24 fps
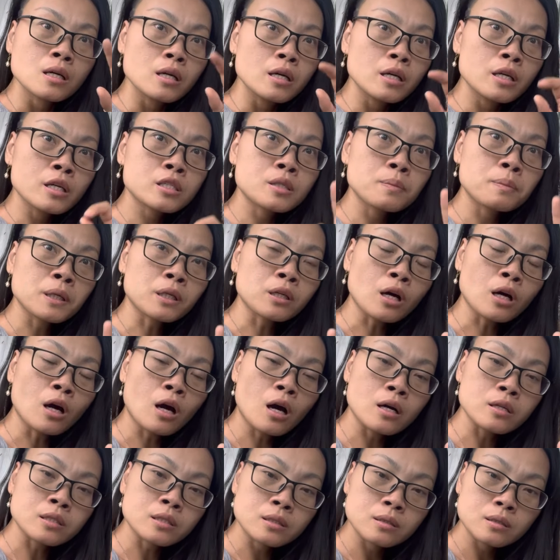it's
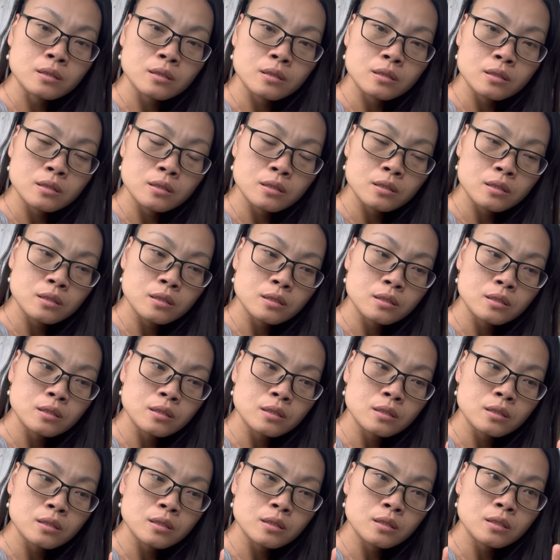because
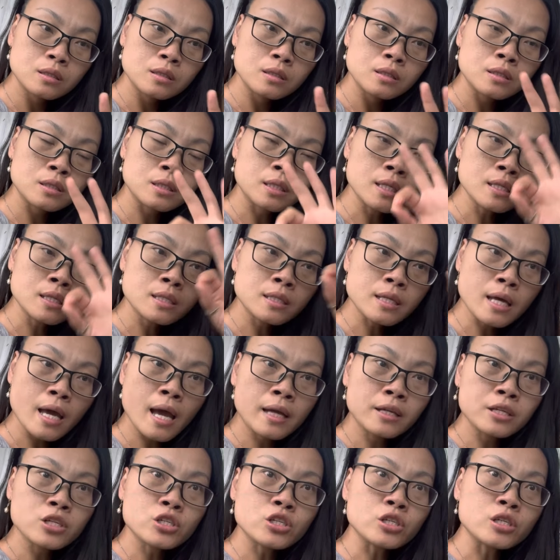this
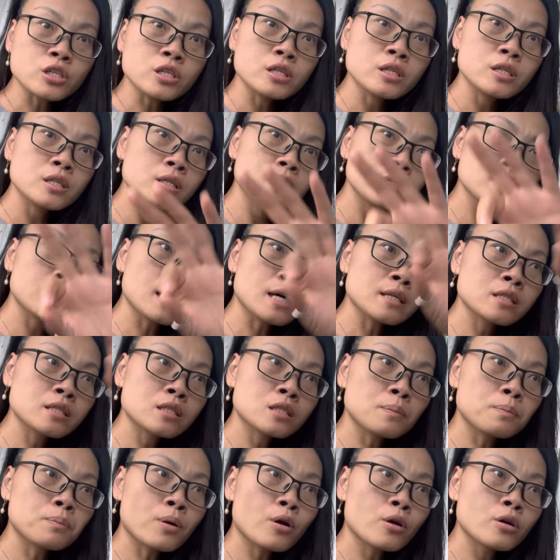energy that is
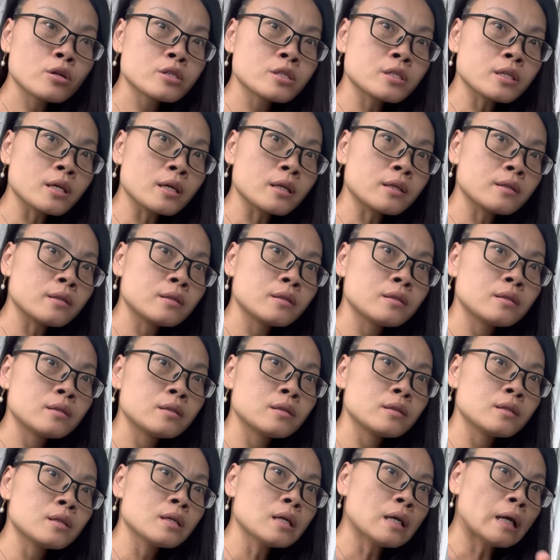a person
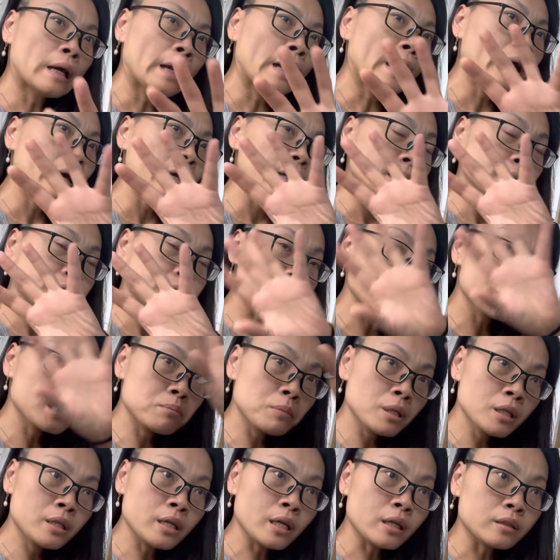that
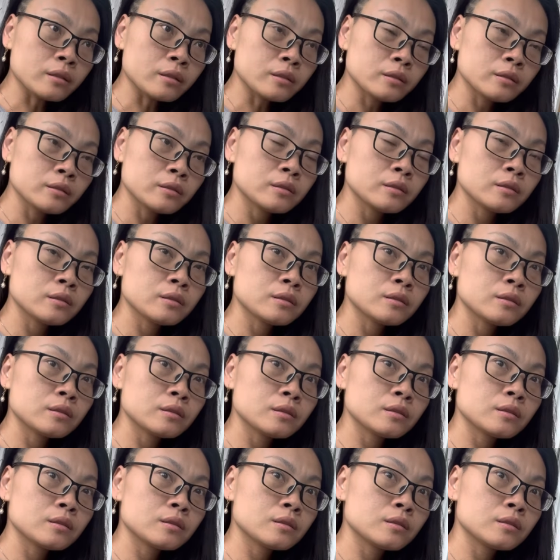emitting
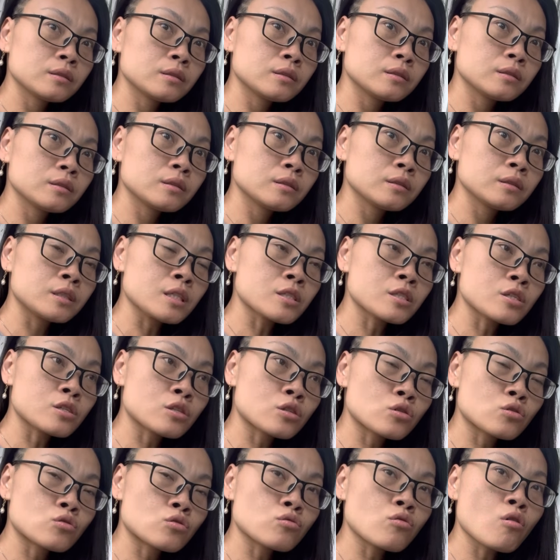this
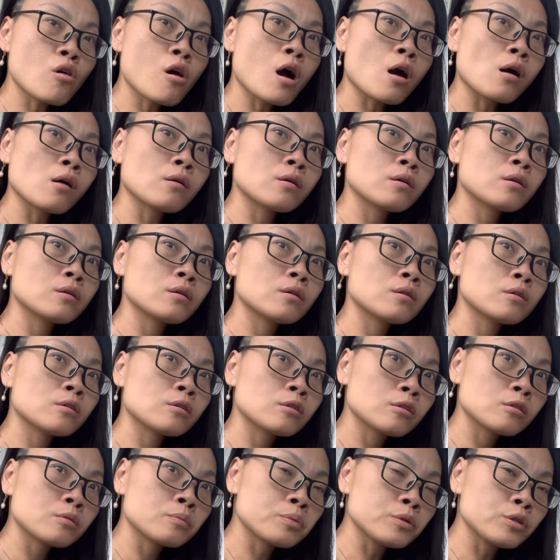strong,
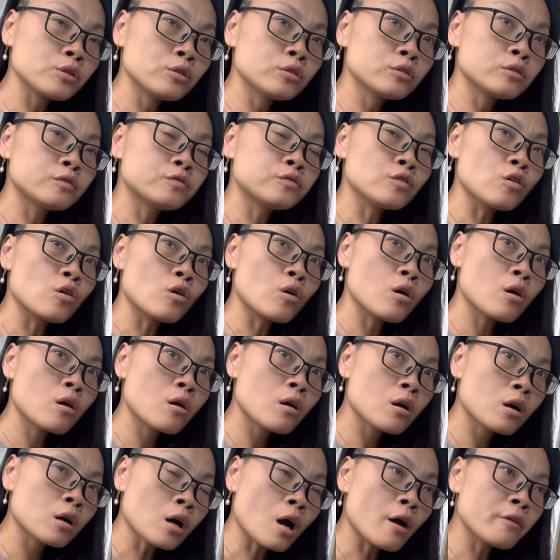beautiful,
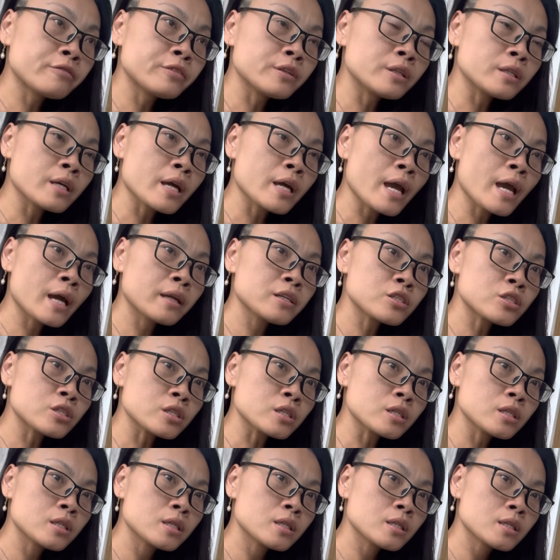confident
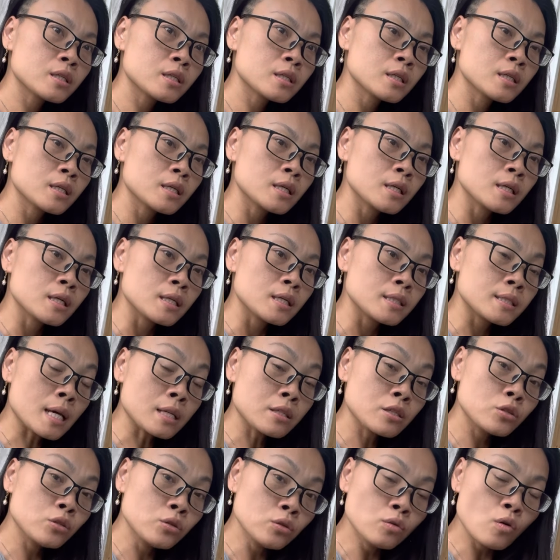energy that
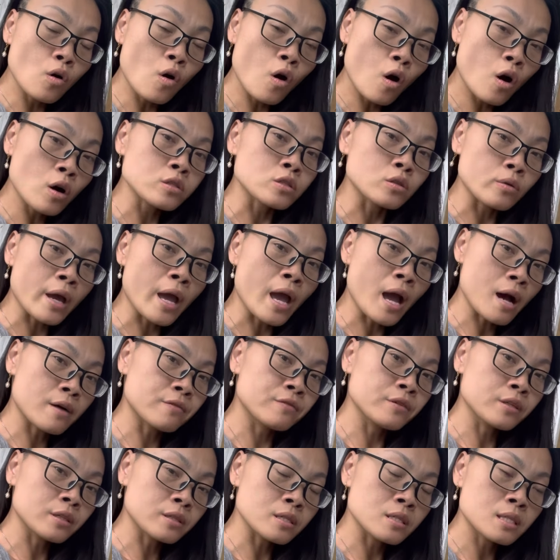you also have
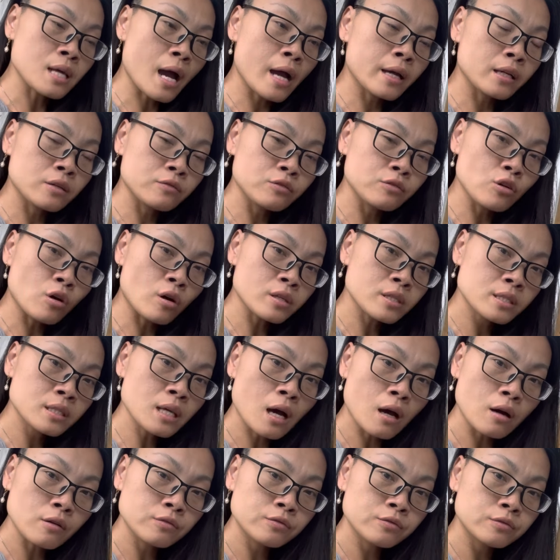inside of
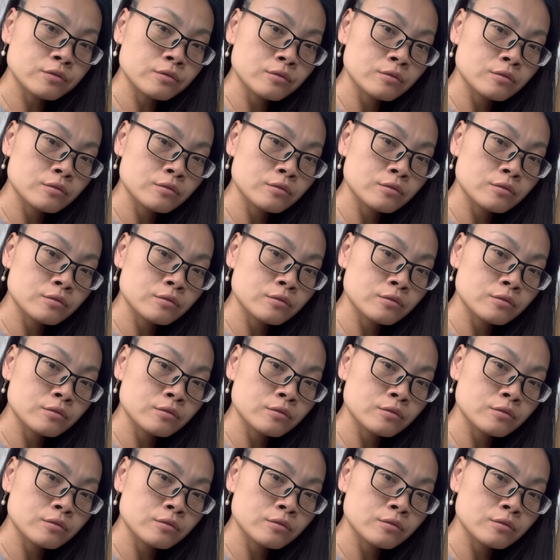yourself.